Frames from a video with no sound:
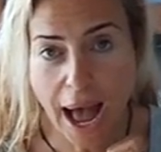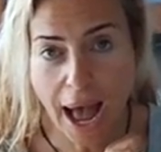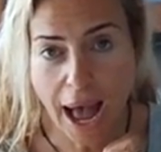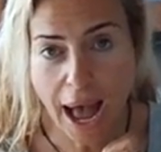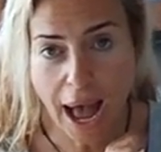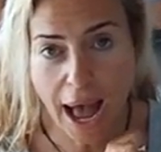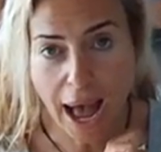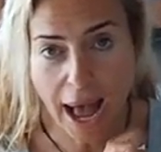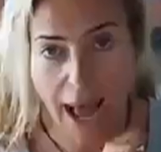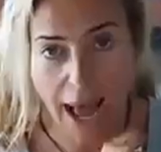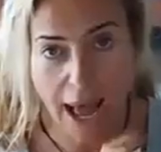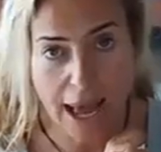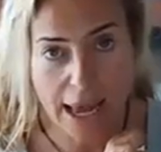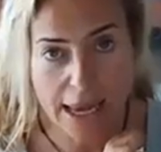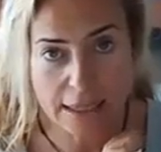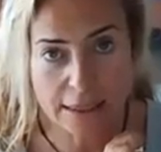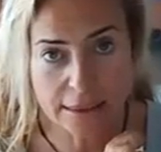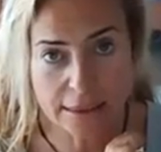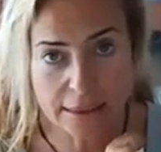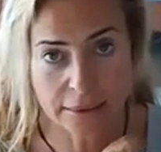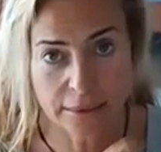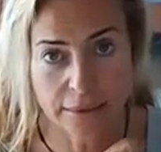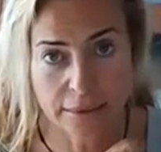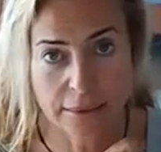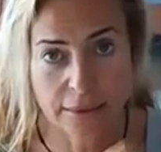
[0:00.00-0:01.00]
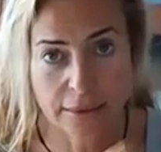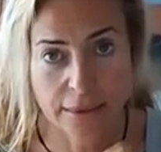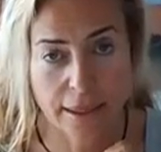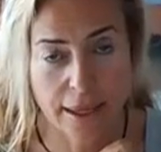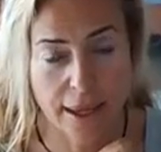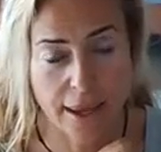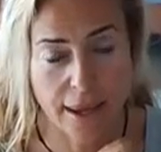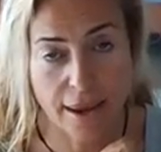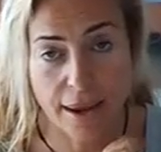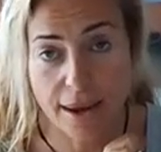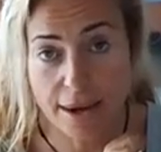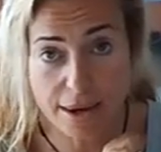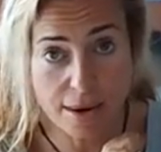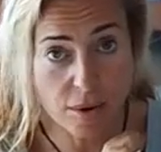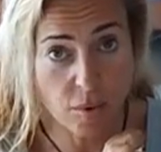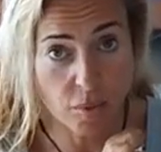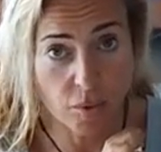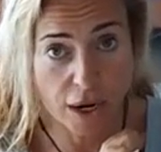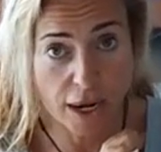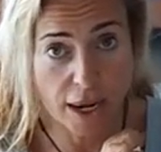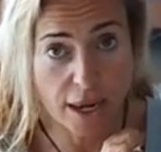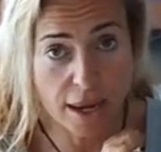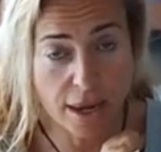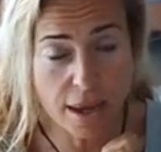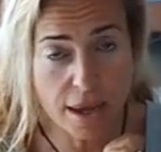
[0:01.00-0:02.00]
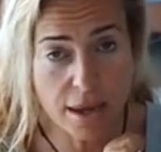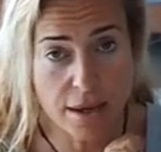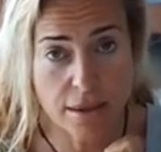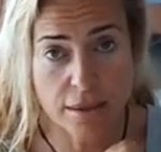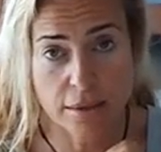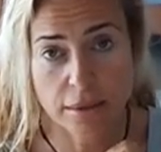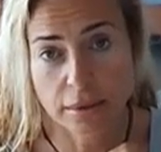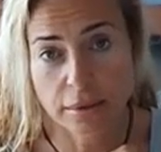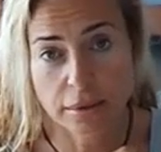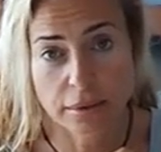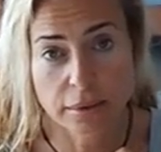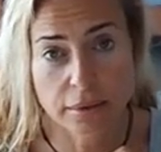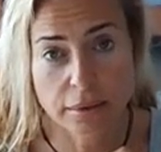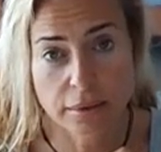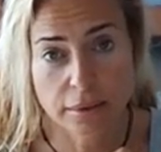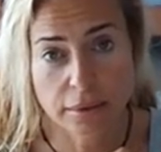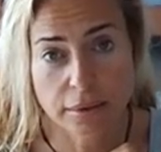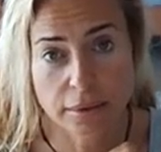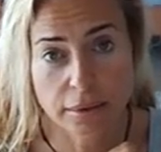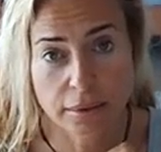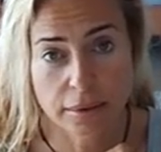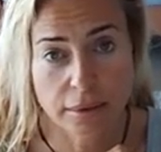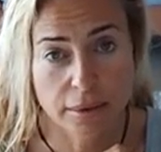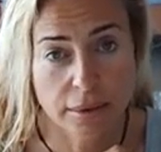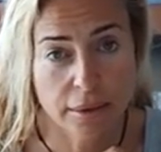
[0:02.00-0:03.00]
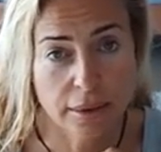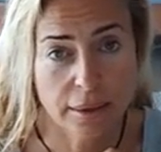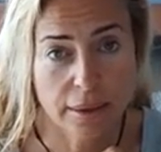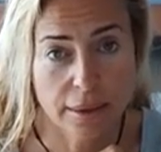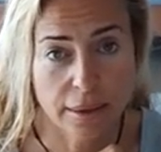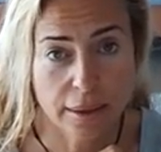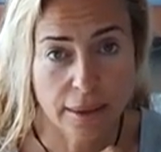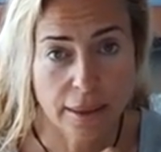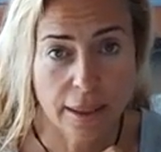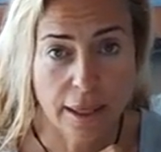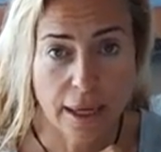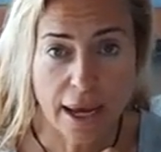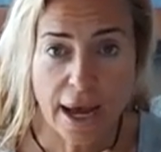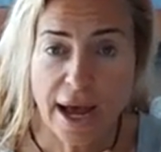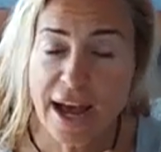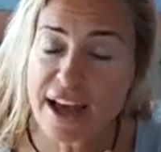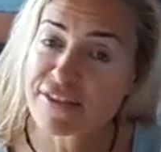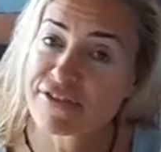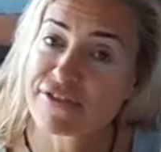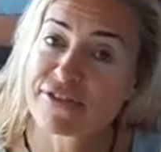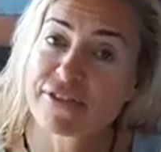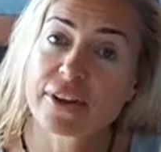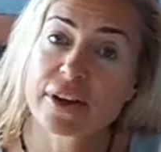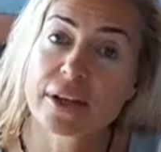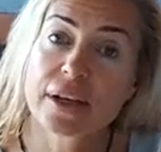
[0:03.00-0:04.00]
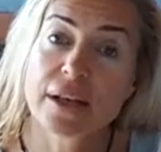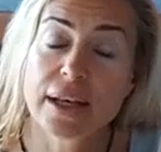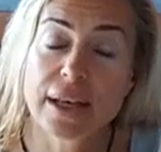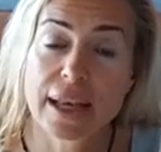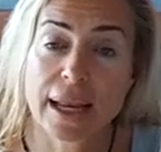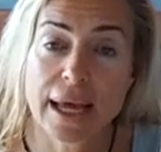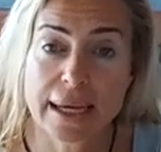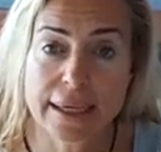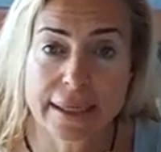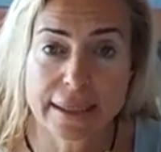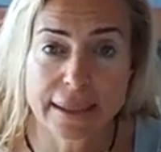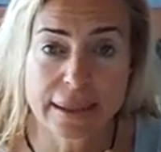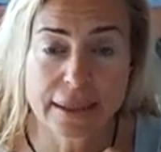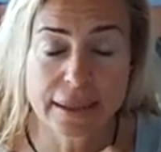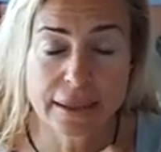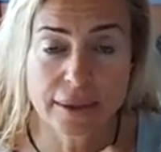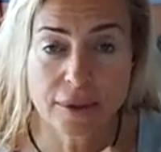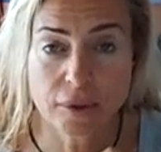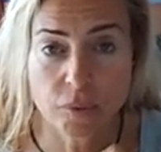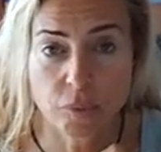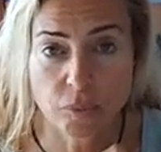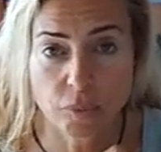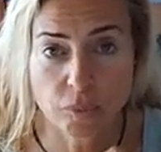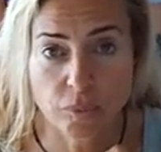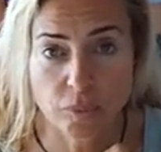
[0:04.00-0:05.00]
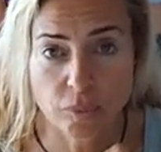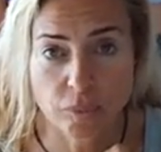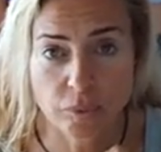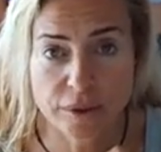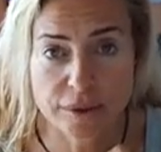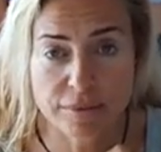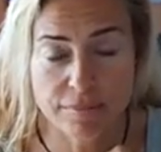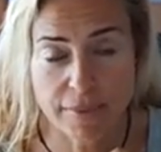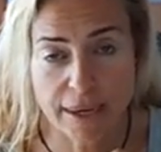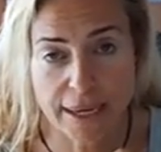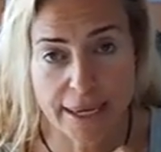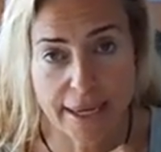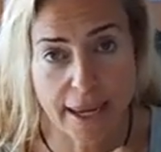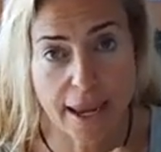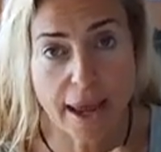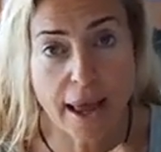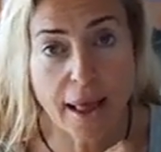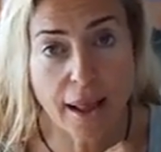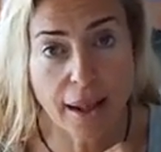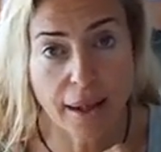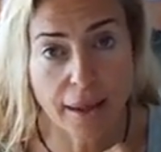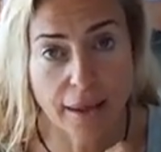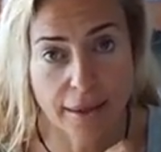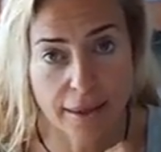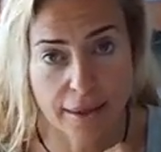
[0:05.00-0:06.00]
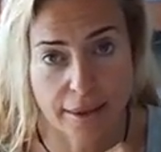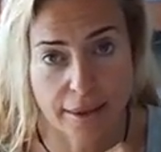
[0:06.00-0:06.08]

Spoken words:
and anyway, I feel lucky with my health.